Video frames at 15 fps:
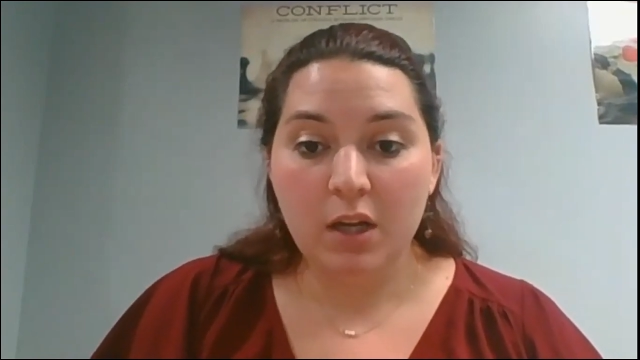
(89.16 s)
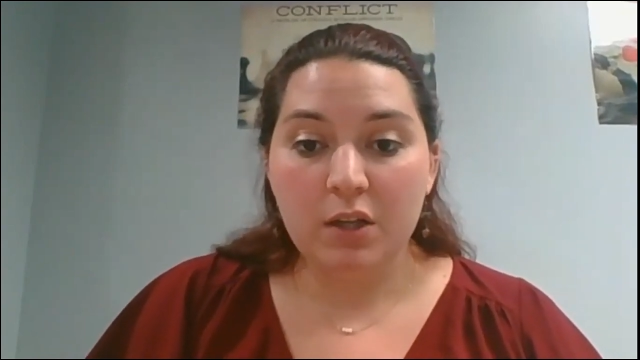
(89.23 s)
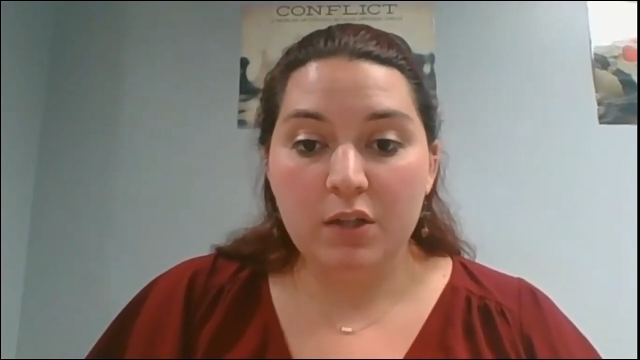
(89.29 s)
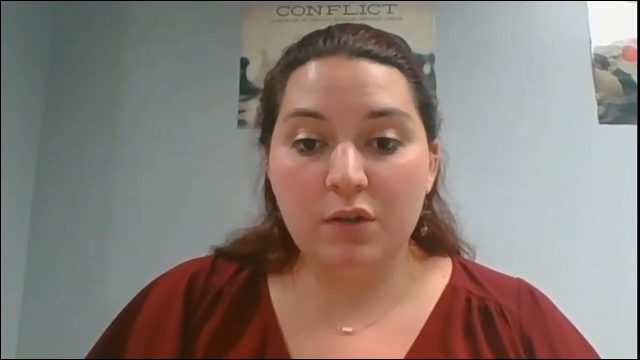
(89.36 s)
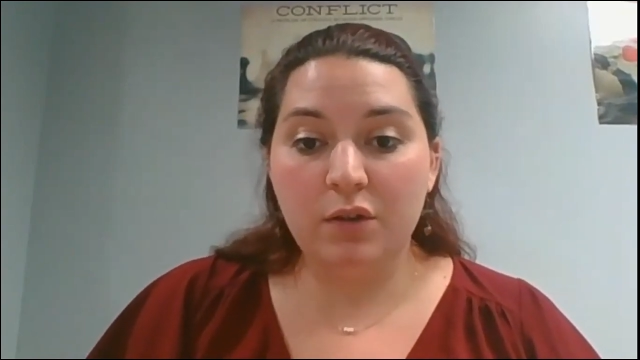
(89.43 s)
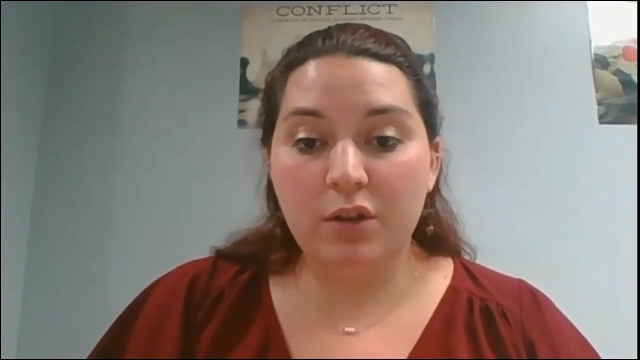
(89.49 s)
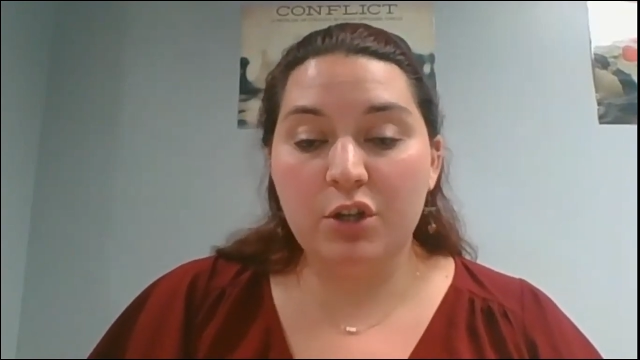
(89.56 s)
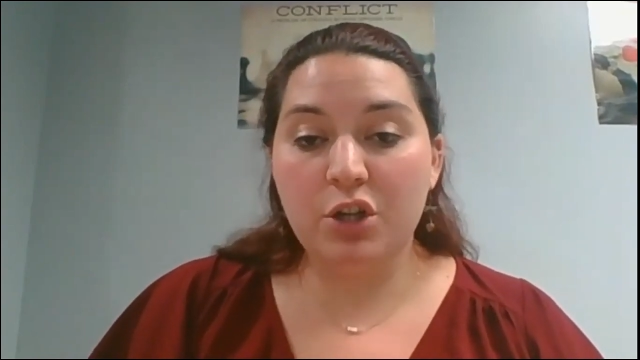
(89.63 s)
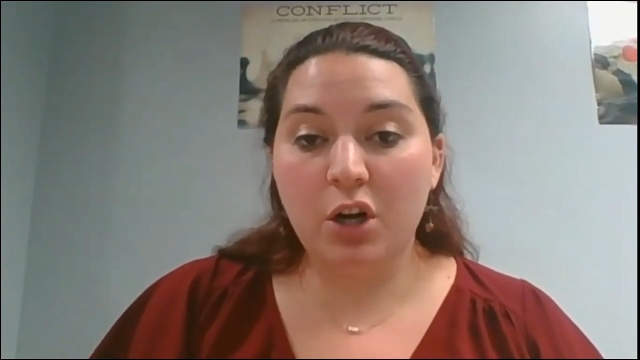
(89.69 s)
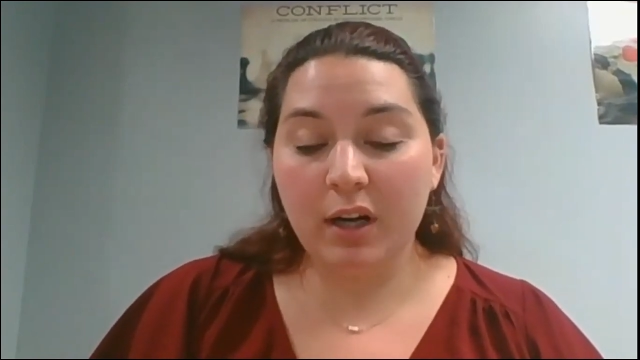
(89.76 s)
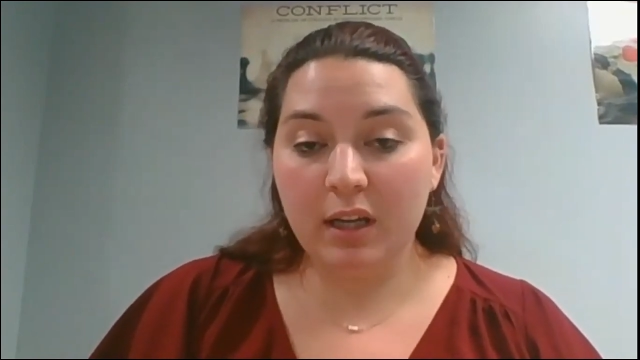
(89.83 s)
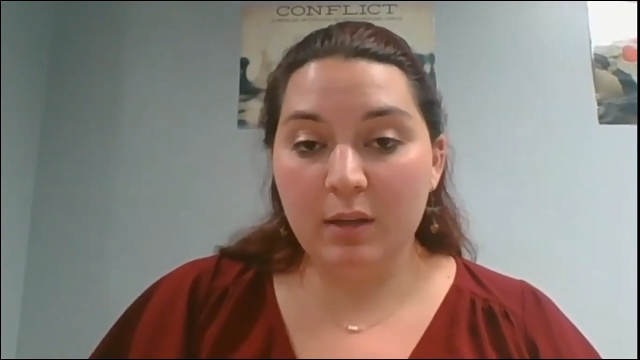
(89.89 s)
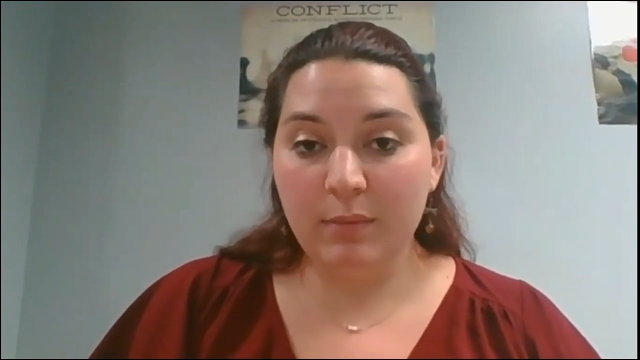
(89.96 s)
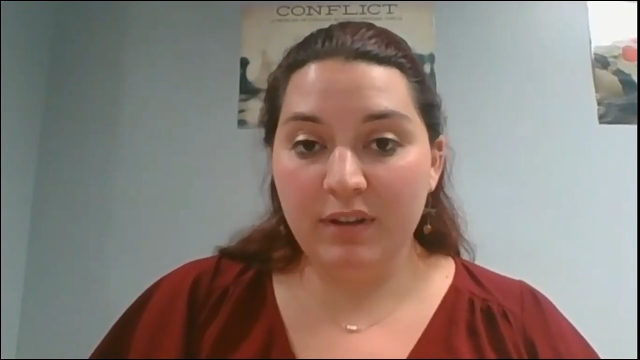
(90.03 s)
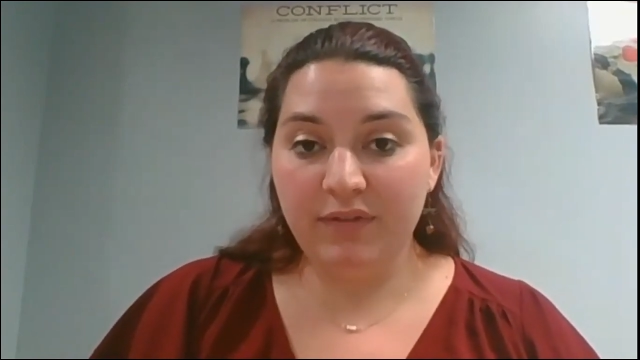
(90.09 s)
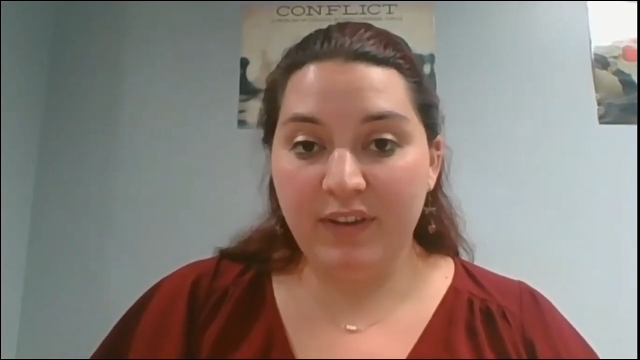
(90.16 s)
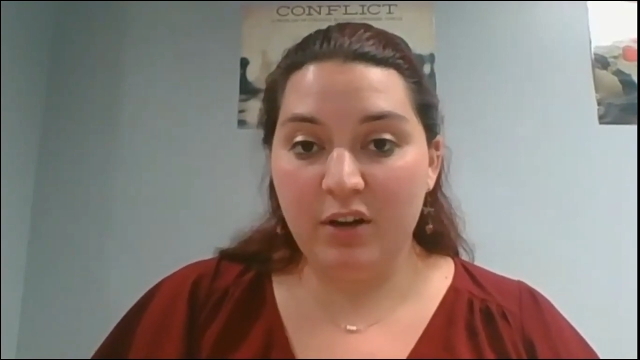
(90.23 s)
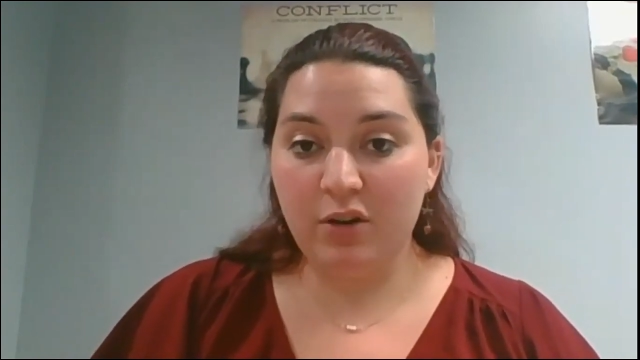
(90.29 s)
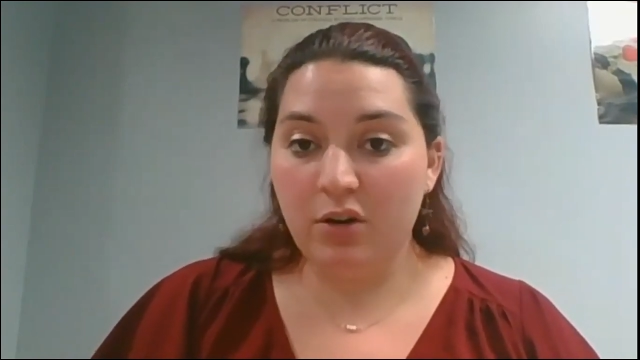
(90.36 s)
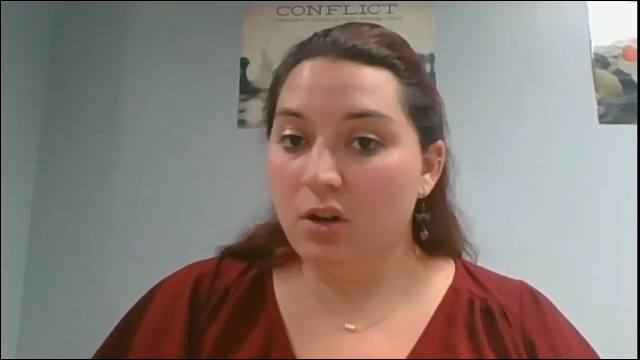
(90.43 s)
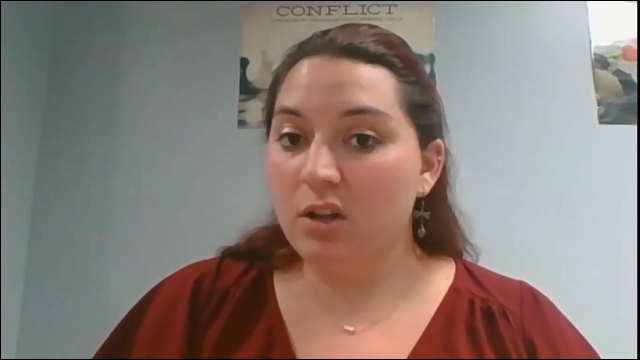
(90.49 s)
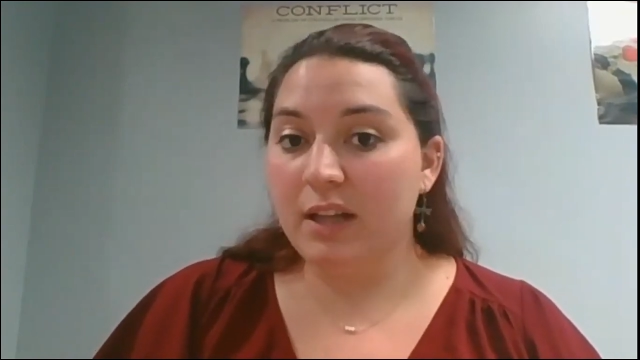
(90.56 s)
So the chart can be
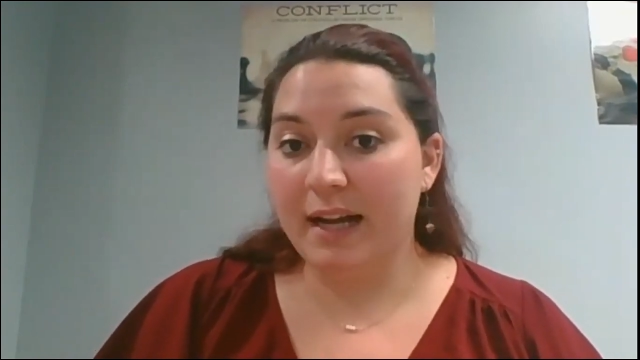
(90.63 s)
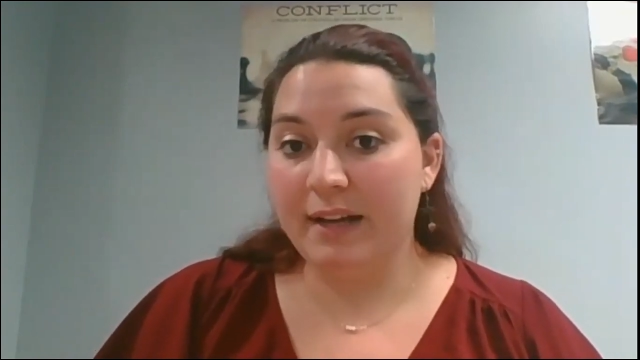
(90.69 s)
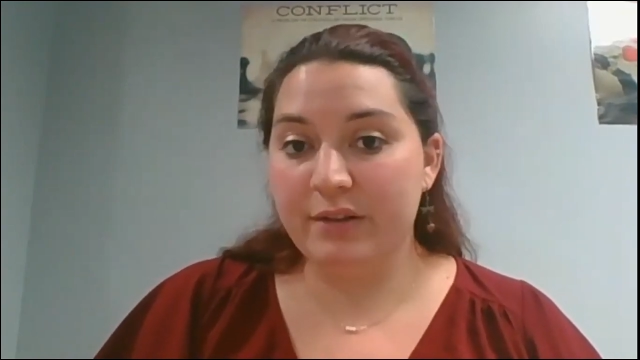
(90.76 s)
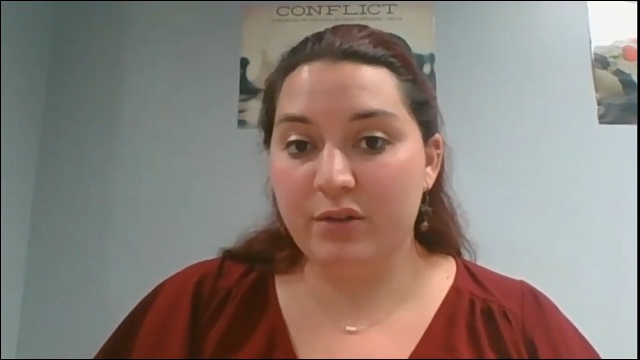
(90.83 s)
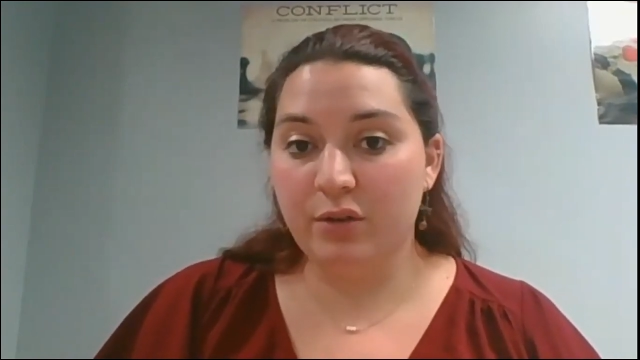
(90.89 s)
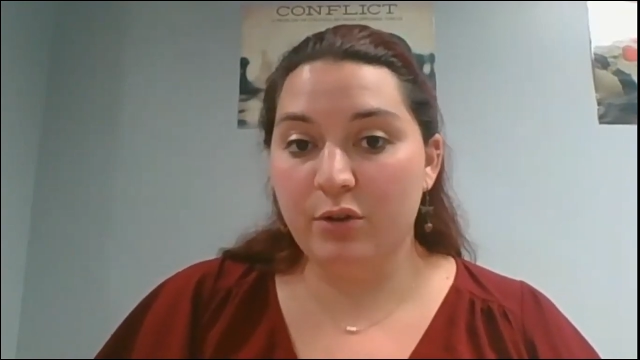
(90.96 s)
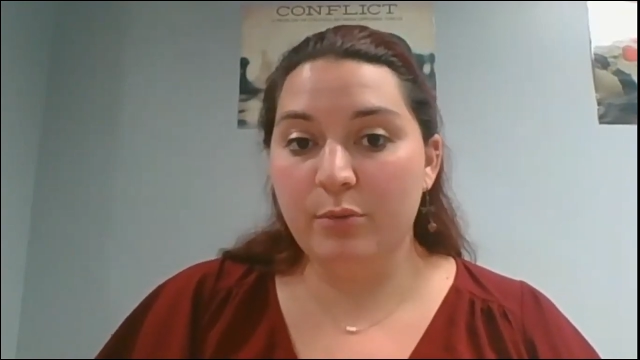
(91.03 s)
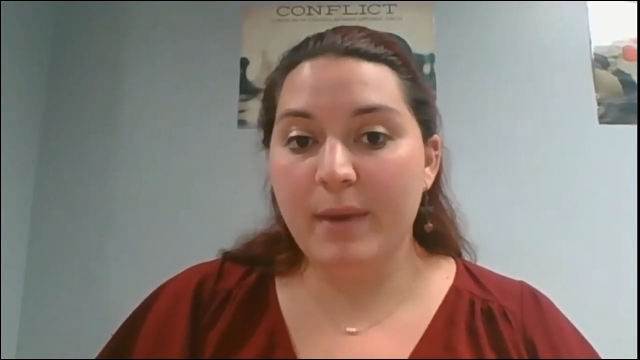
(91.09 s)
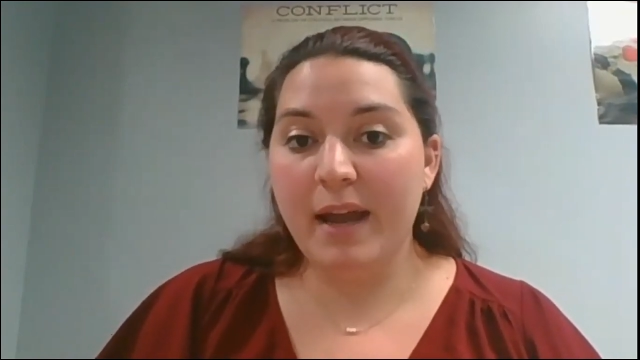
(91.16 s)
found on Classroom,